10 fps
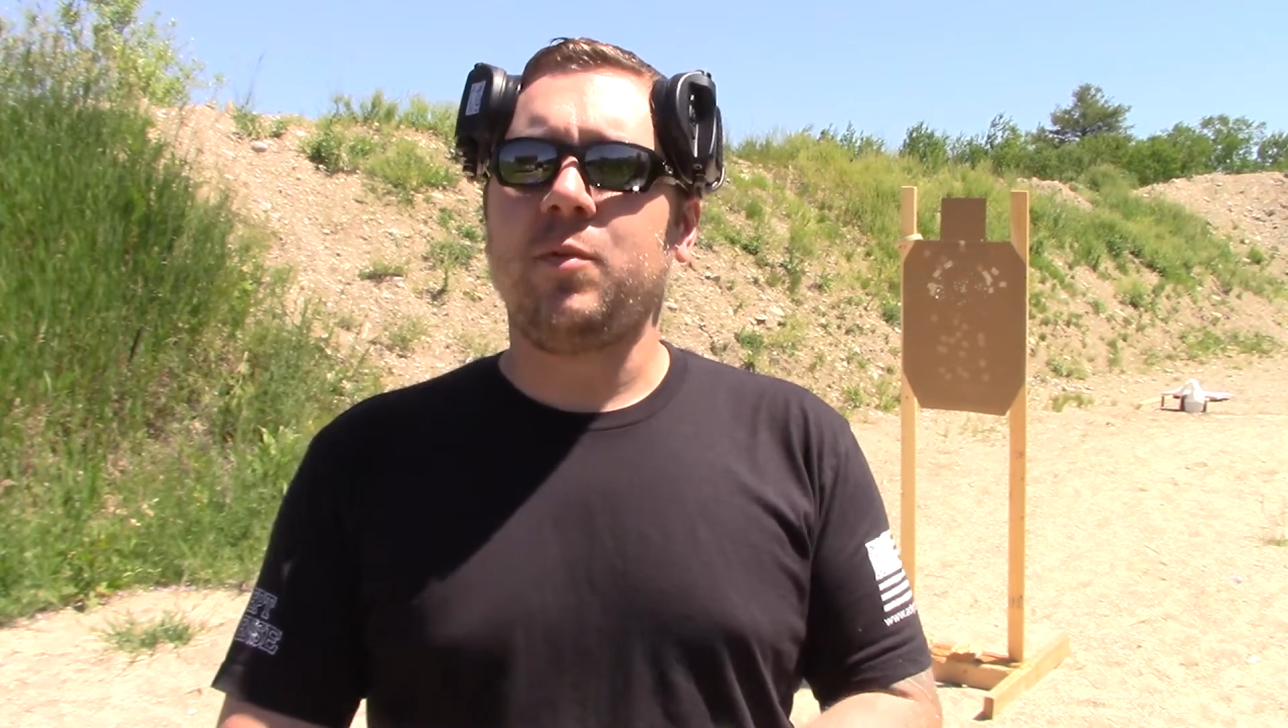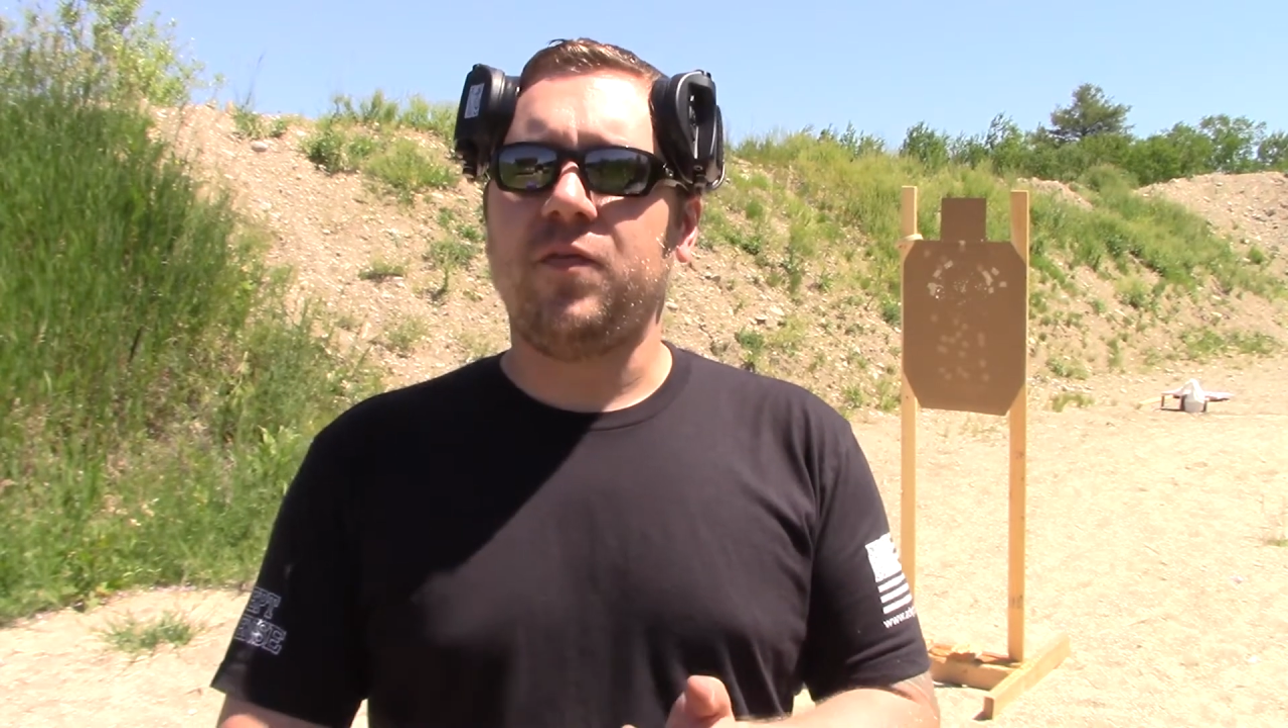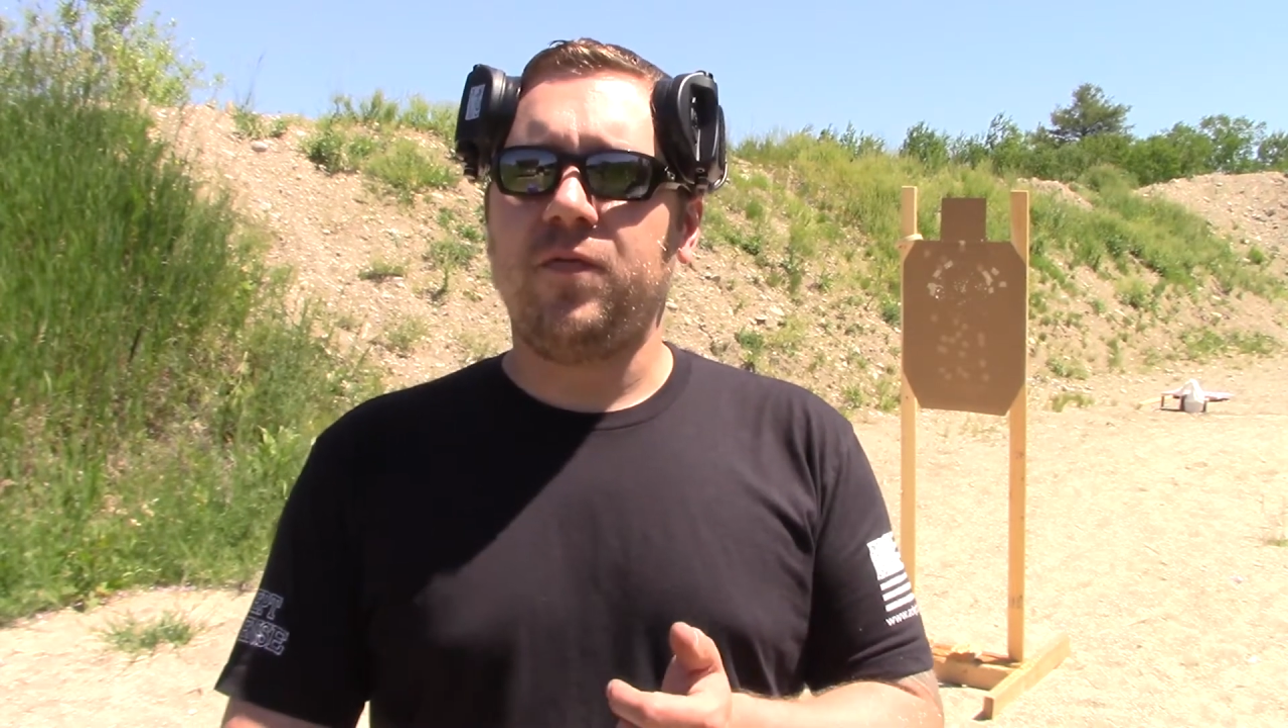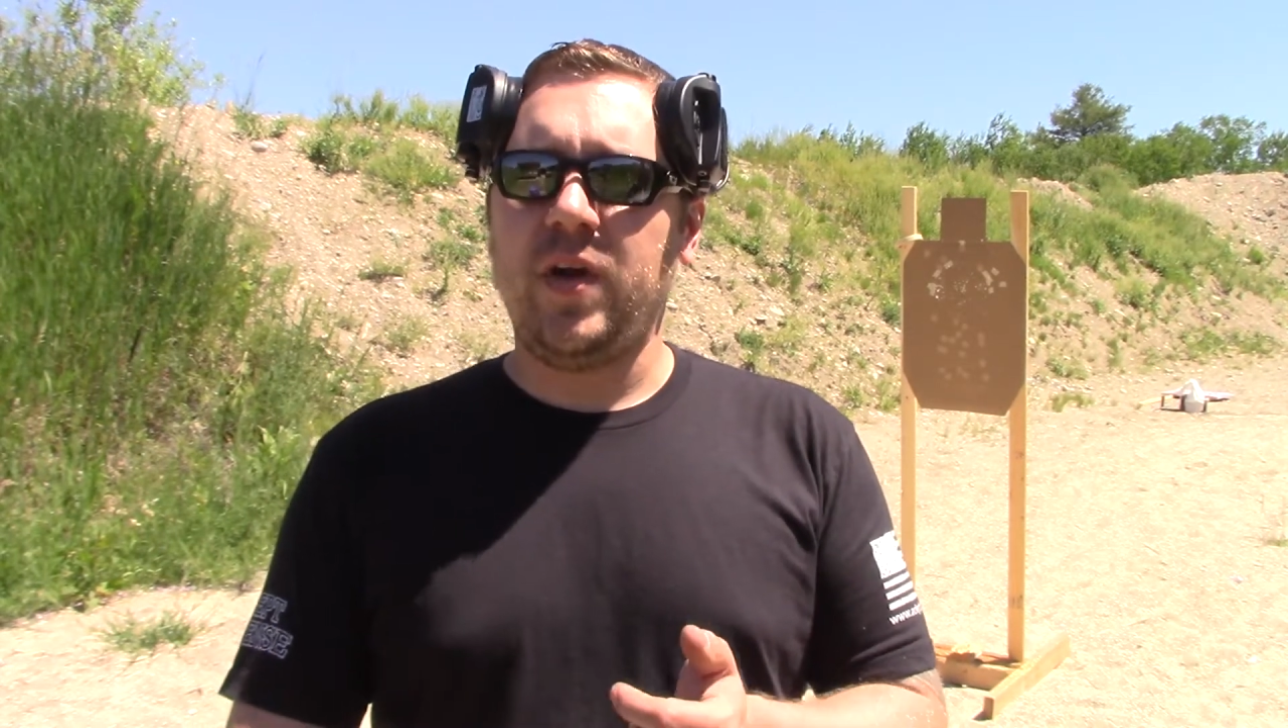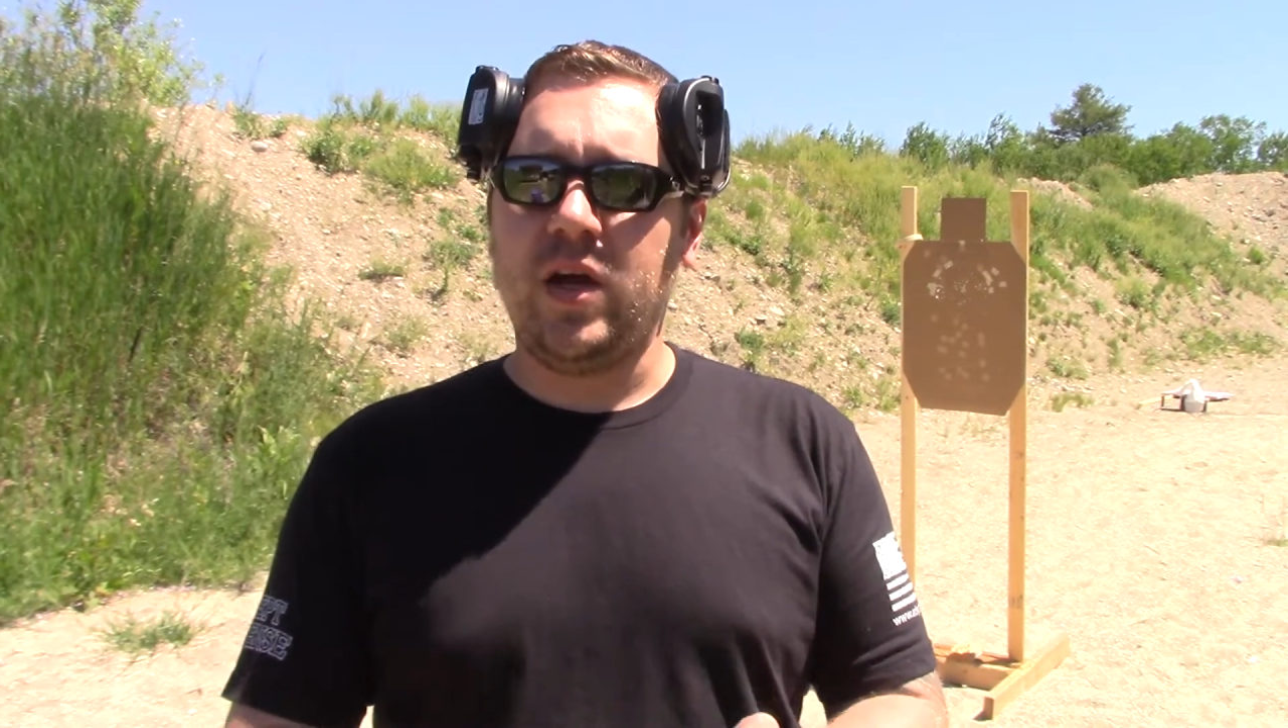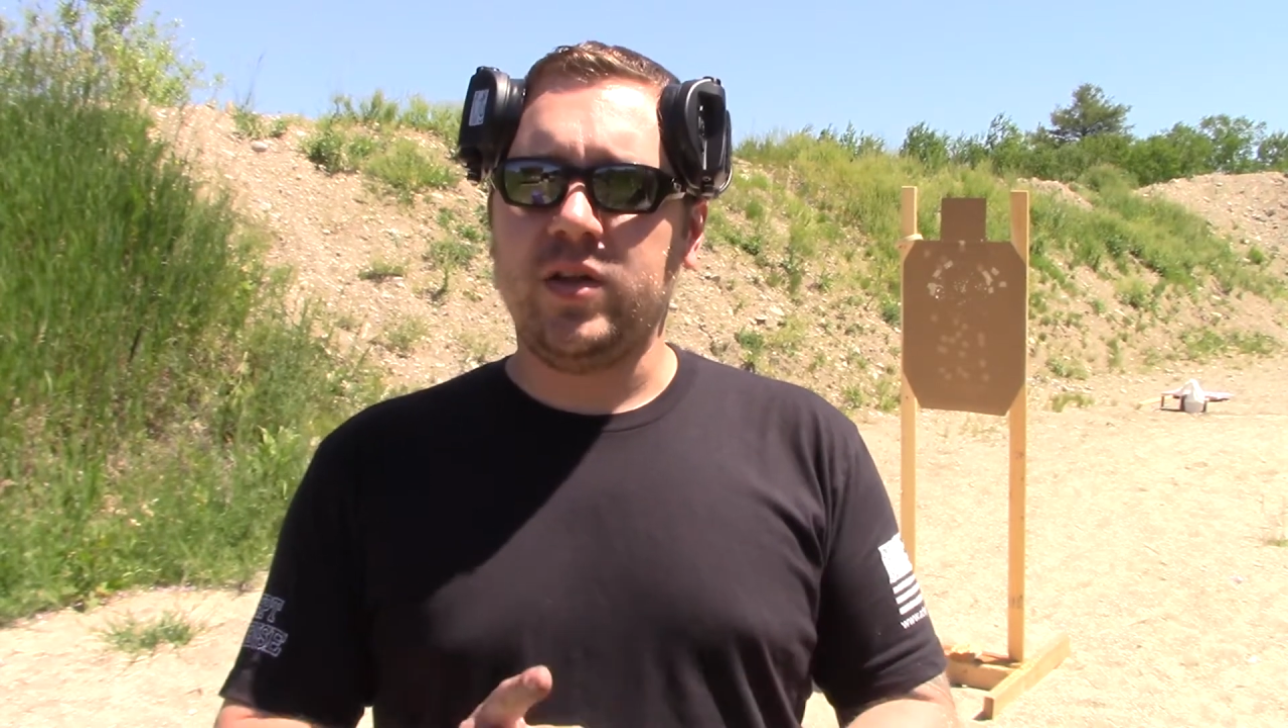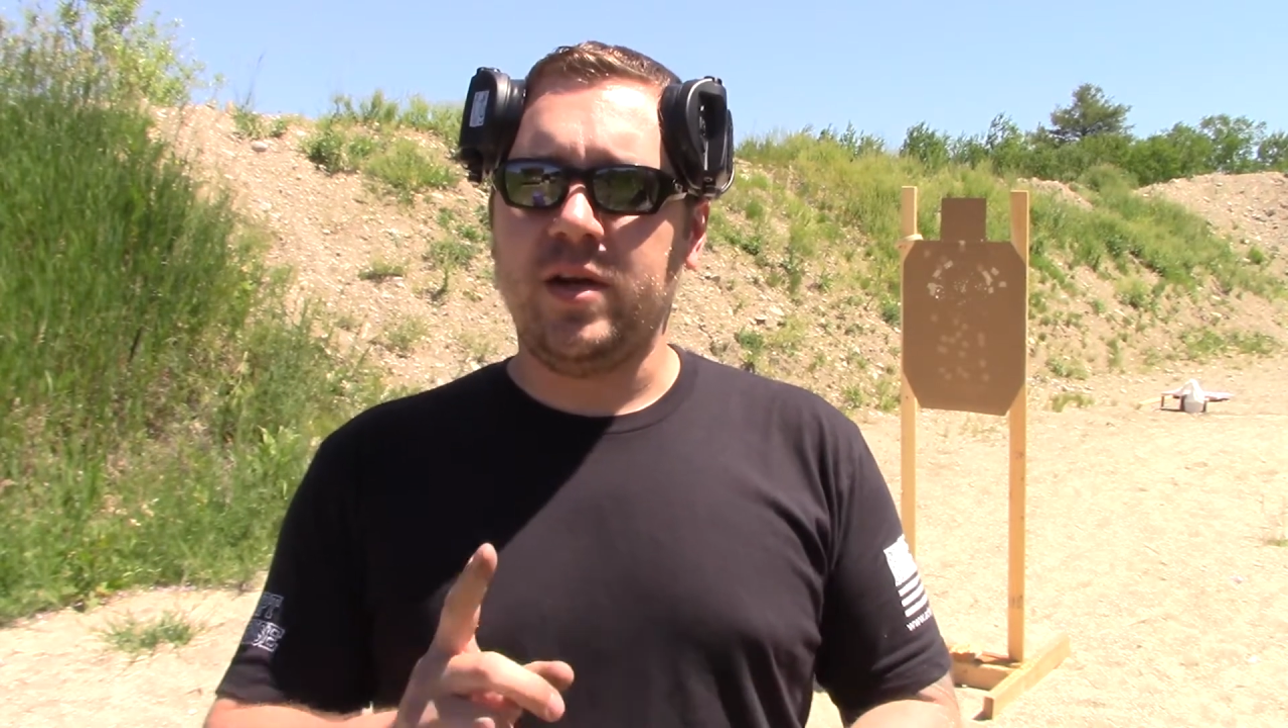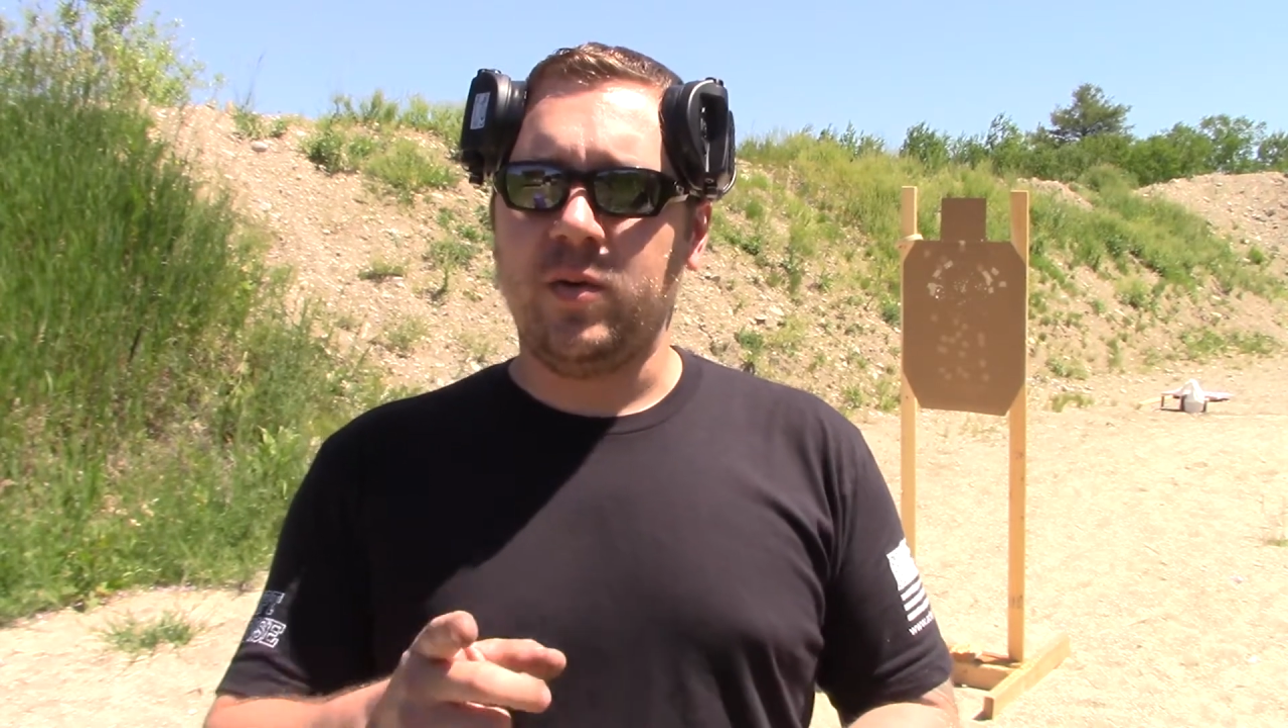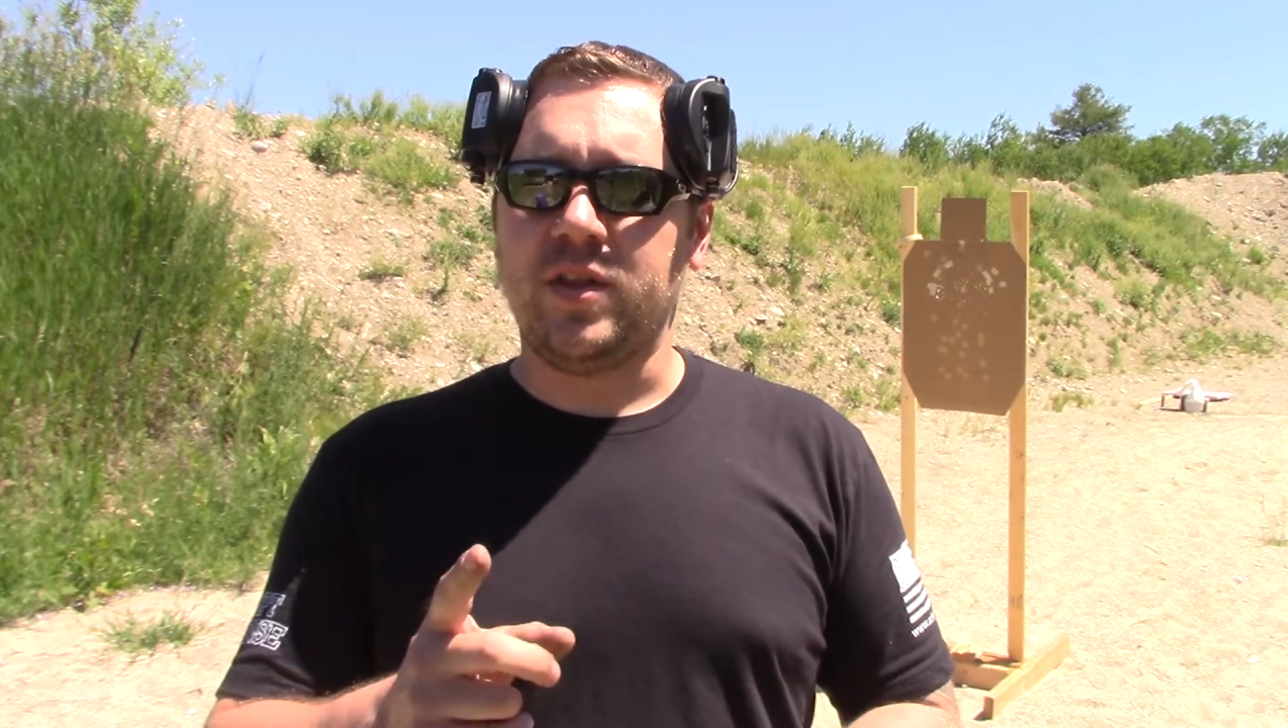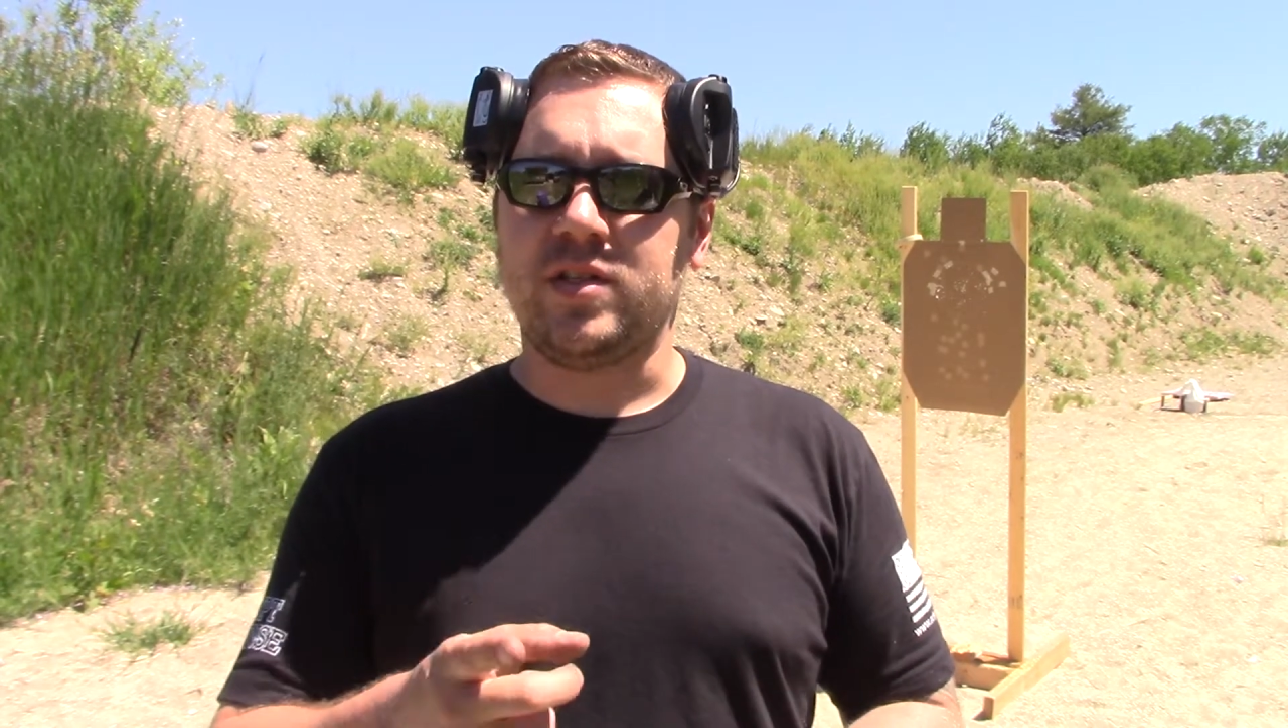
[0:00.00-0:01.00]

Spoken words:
we failed it with a